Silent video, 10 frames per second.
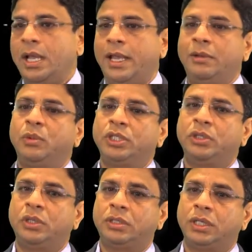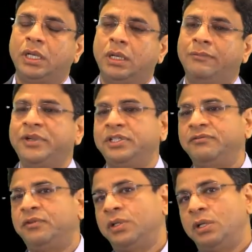and what's your vision
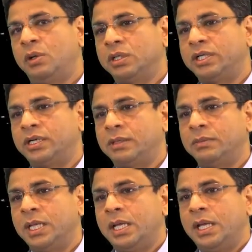for the longer term.